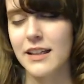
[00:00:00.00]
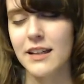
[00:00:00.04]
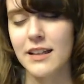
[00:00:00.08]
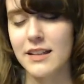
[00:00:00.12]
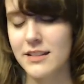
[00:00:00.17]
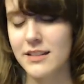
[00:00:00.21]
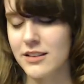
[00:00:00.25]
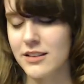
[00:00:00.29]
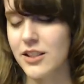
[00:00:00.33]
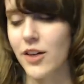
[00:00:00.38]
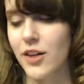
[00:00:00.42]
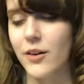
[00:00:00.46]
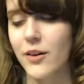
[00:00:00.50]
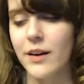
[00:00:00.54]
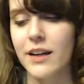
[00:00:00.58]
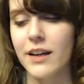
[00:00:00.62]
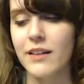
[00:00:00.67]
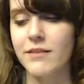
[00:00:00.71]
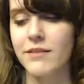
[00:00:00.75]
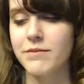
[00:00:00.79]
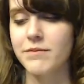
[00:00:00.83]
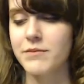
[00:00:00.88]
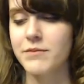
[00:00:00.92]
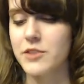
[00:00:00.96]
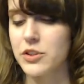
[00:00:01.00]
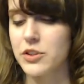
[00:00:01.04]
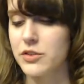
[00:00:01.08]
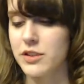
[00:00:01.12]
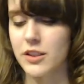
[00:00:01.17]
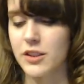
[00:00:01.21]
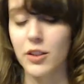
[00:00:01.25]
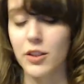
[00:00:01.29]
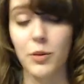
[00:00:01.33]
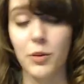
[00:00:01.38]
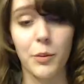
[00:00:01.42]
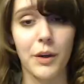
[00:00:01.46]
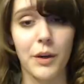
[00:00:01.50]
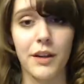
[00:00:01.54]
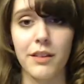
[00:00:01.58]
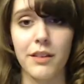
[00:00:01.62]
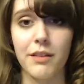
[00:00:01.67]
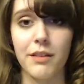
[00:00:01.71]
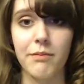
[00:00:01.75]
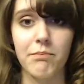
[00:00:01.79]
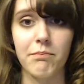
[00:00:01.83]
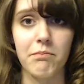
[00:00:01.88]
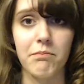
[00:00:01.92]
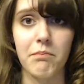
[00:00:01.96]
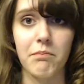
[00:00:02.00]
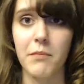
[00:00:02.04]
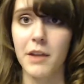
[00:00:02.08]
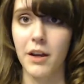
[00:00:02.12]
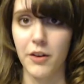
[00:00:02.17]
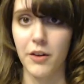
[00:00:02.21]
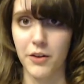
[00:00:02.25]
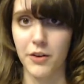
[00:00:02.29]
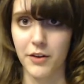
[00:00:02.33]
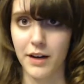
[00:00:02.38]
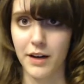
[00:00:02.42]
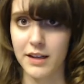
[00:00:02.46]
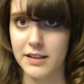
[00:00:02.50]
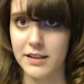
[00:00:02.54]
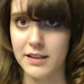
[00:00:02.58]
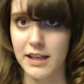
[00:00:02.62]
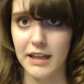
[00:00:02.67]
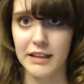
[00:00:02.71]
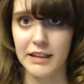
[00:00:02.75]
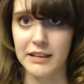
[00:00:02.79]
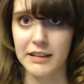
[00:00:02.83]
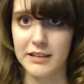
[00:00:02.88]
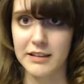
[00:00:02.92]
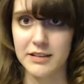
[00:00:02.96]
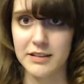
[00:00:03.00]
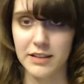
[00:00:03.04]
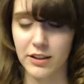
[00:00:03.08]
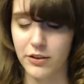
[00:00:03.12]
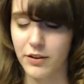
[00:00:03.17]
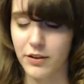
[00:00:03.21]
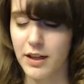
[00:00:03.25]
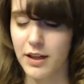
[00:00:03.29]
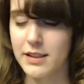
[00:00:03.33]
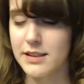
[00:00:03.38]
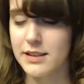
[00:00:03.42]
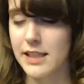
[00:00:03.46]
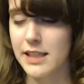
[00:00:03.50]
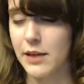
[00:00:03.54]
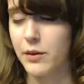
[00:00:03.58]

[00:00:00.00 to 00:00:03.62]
is going to deal with the other antagonistic threats.